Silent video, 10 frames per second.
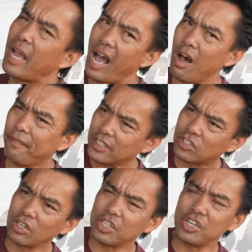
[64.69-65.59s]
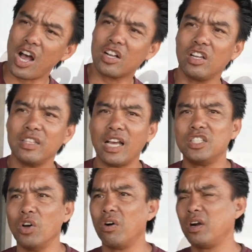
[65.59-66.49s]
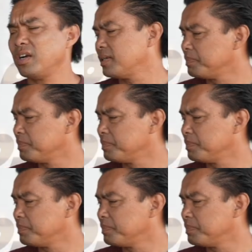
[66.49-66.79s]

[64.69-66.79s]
Alf is starting to knock on that door.